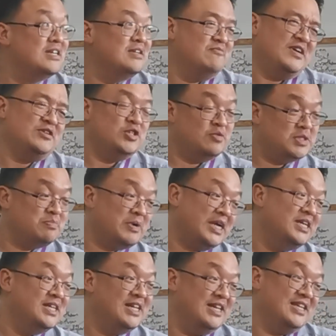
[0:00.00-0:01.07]
In fact, she was
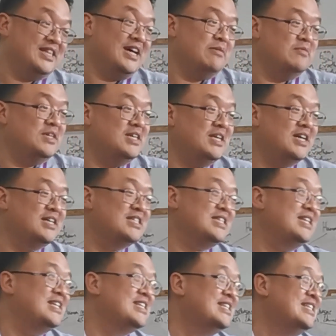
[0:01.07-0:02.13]
pregnant at the time with her
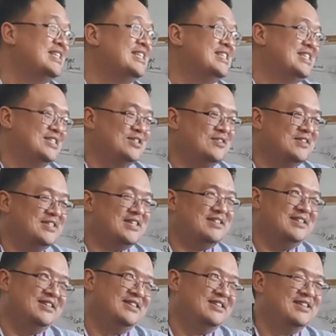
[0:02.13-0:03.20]
youngest kid. So it's
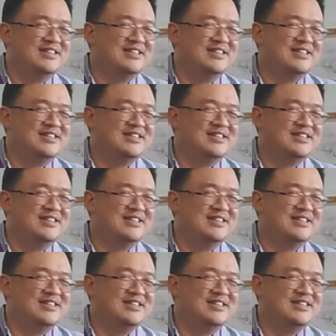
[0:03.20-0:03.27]
like,